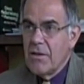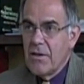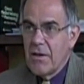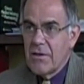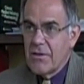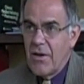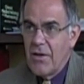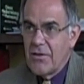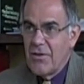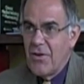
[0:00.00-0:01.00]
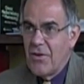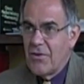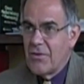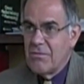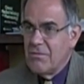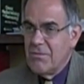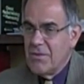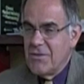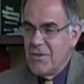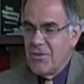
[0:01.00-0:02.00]
they take Tylenol
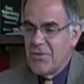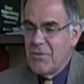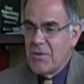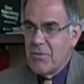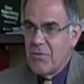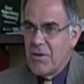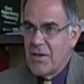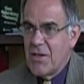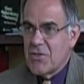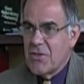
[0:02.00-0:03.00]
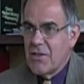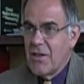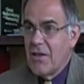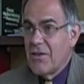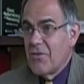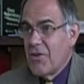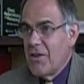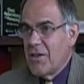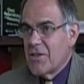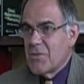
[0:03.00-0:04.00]
or some type of medication like that, and their
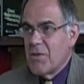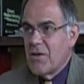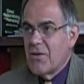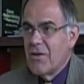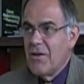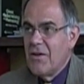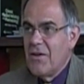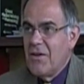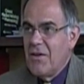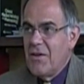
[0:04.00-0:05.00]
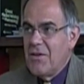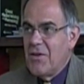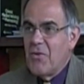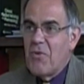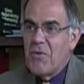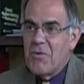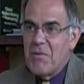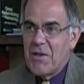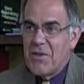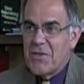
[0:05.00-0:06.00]
headache gets better. One
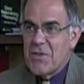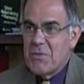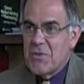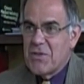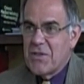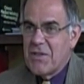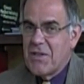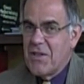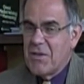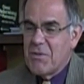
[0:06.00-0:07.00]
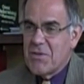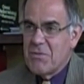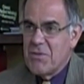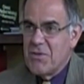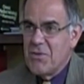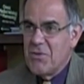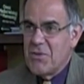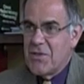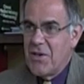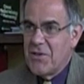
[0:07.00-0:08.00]
would make the assumption that the headache must have been due
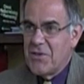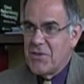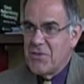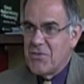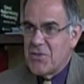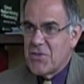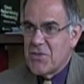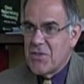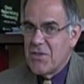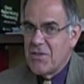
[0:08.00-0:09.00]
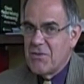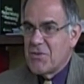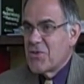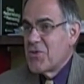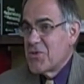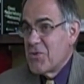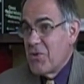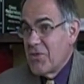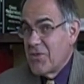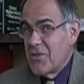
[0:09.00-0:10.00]
to a Tylenol deficiency, which of course it
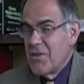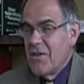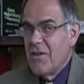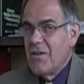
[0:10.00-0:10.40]
wasn't.